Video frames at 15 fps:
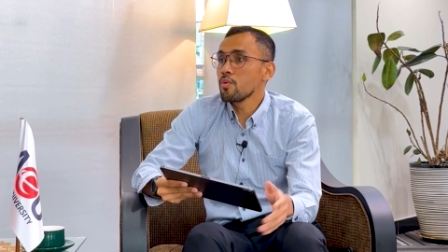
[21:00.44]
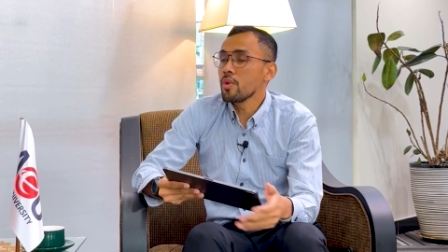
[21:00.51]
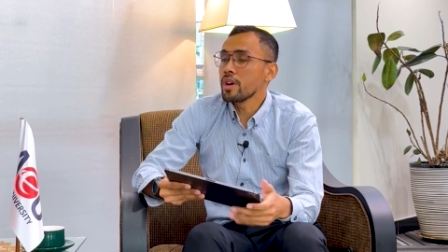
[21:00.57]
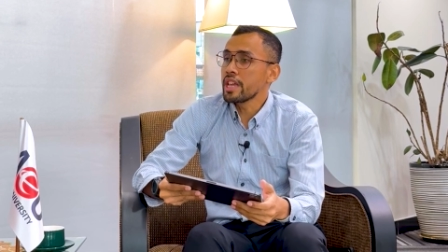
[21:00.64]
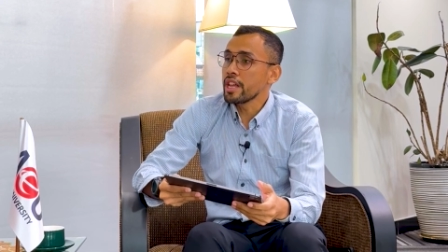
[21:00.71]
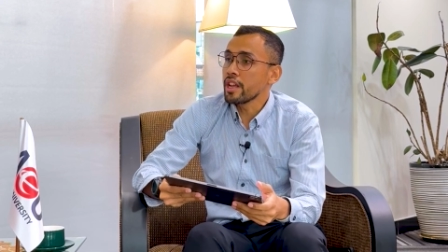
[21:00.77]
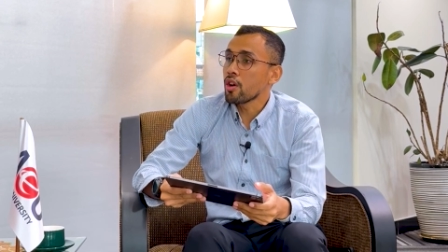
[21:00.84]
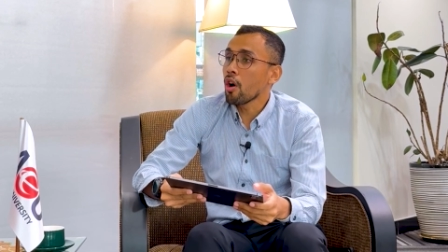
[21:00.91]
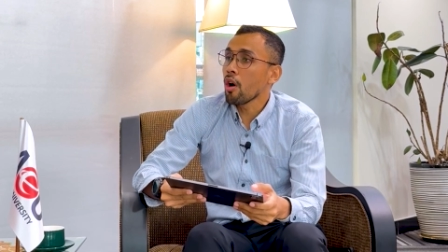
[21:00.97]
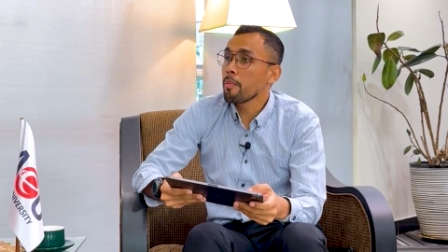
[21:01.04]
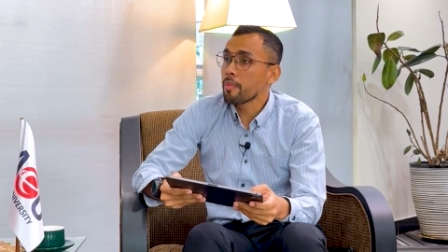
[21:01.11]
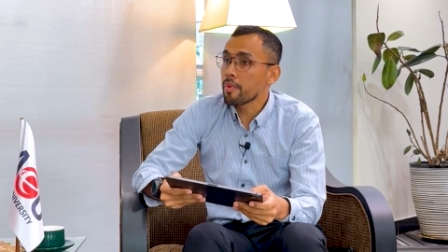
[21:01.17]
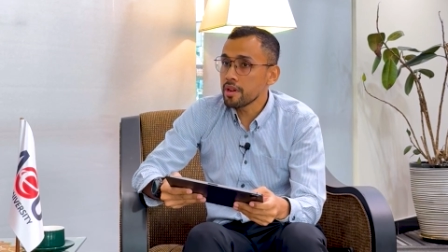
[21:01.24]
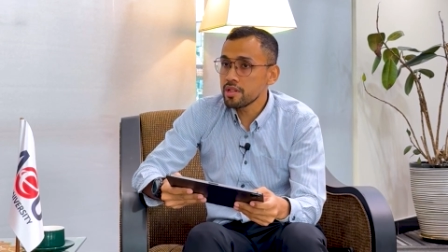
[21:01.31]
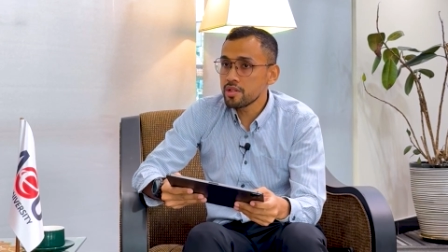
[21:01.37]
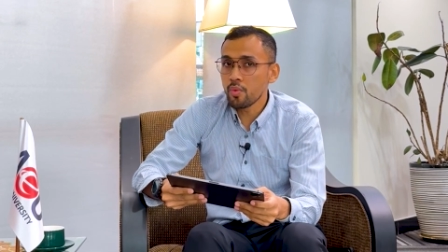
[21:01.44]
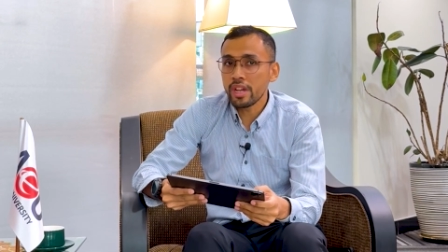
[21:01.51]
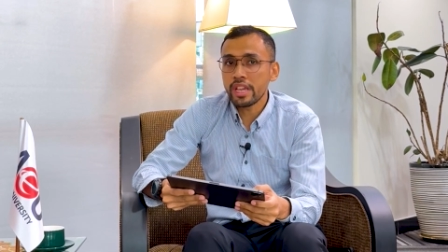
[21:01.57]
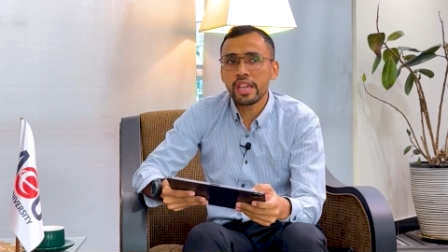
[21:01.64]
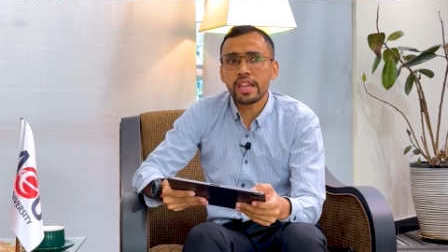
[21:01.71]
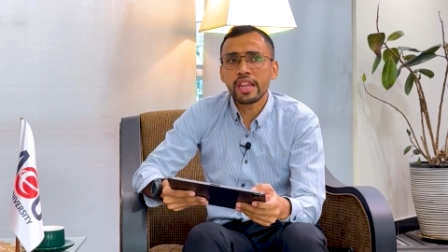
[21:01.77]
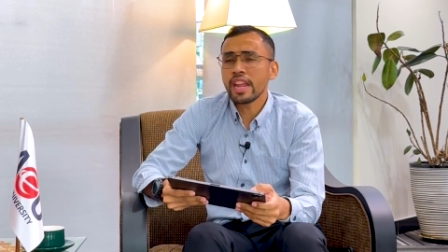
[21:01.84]
working in corporates,
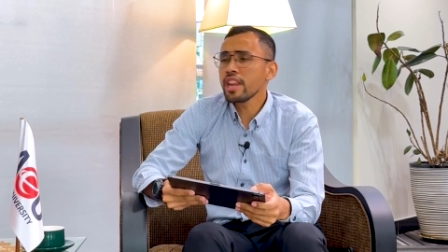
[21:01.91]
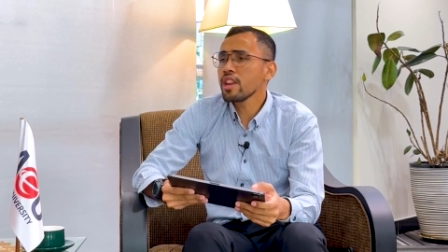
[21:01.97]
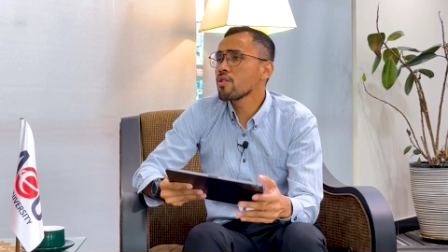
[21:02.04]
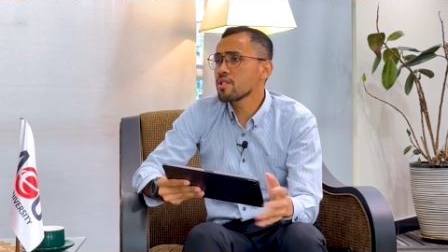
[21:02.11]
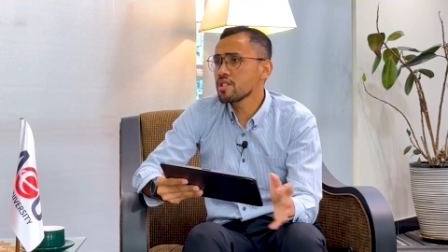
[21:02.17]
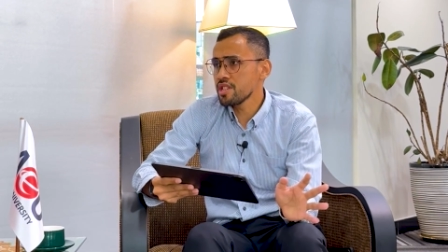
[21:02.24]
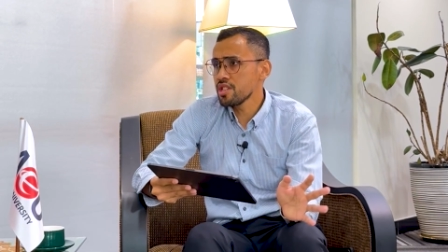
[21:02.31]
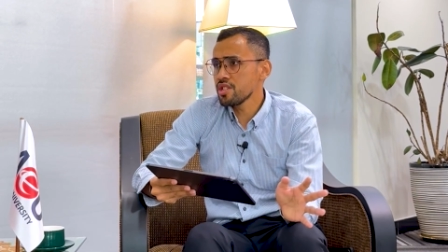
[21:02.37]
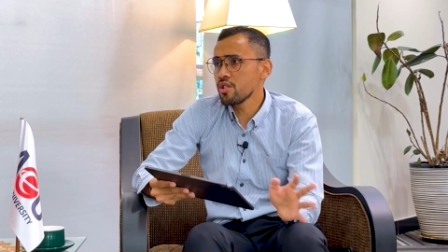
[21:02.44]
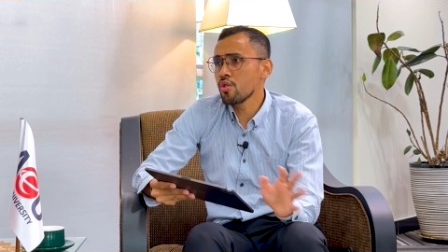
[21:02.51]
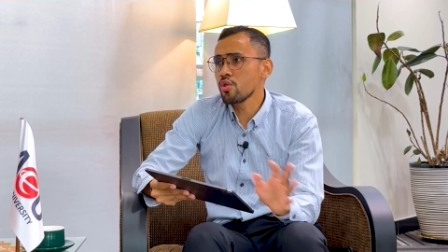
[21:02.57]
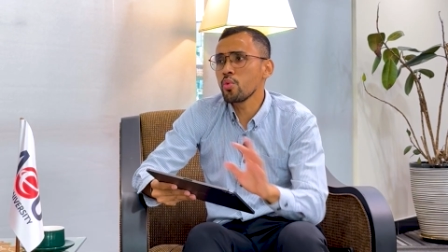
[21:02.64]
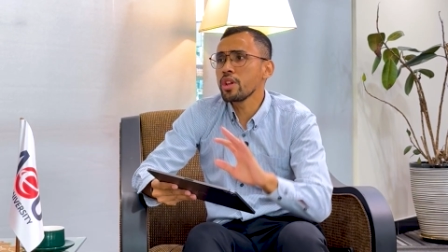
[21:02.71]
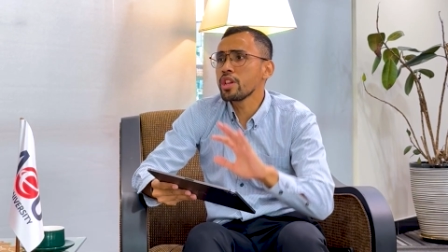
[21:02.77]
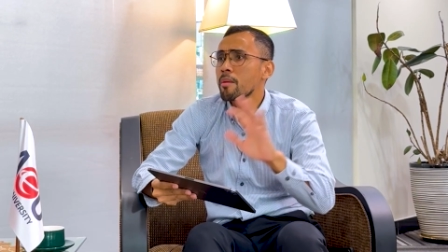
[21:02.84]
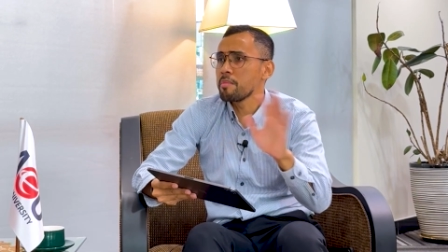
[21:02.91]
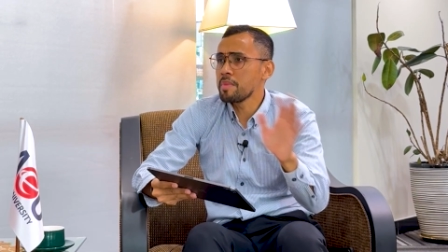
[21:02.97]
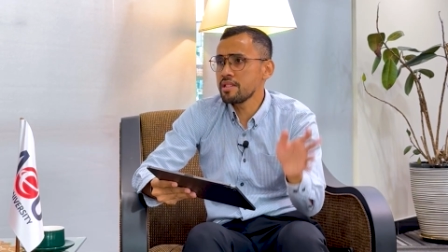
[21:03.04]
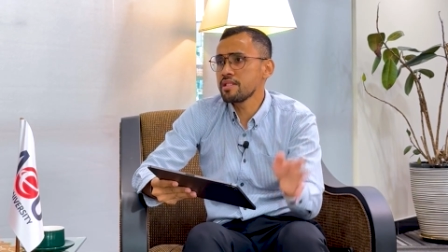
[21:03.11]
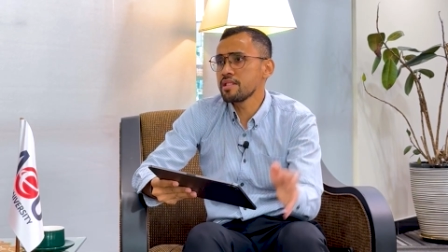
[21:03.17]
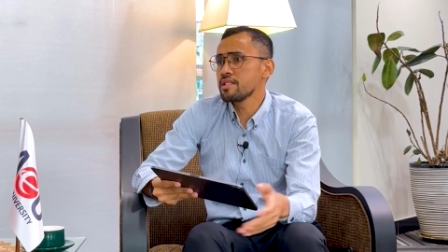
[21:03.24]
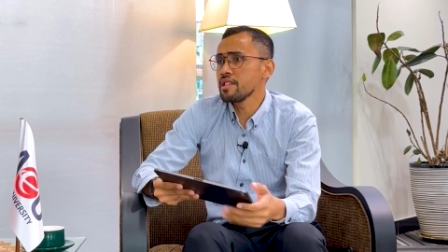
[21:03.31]
working in any organization, or doing your
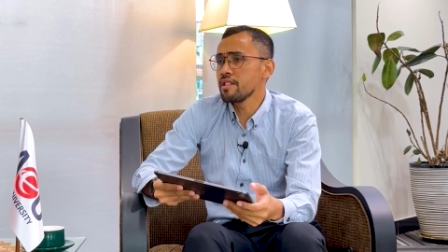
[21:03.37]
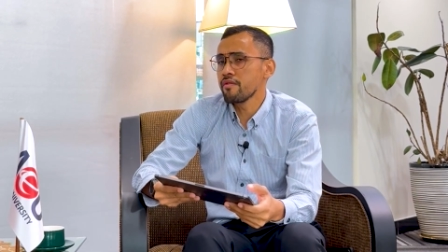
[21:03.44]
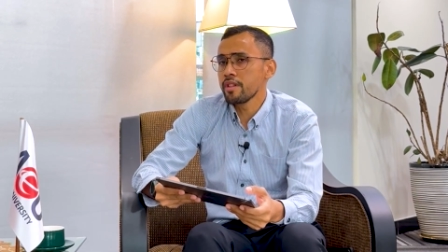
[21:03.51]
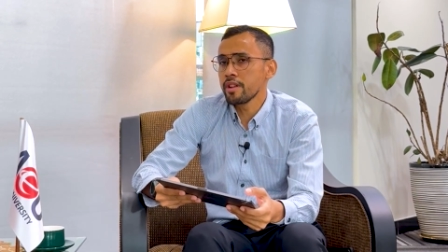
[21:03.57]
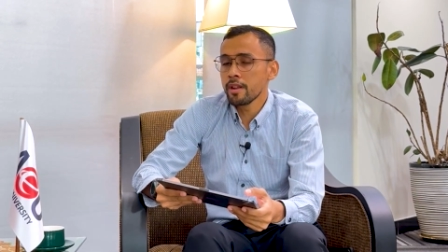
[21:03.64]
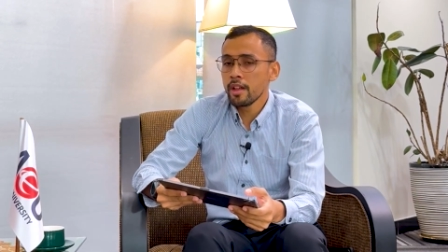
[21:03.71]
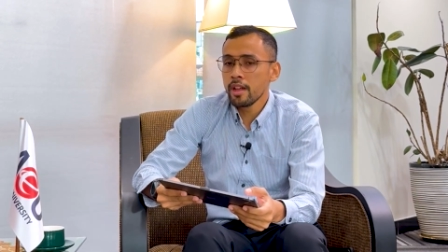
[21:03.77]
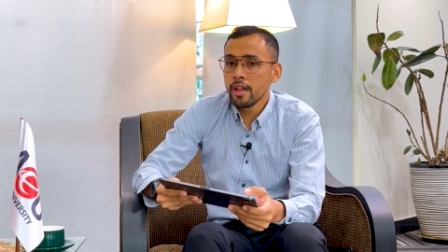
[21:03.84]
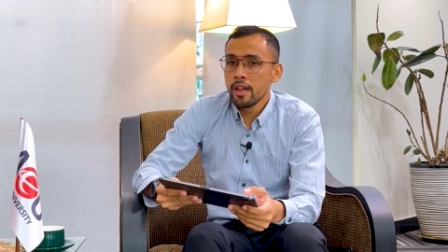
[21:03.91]
business even.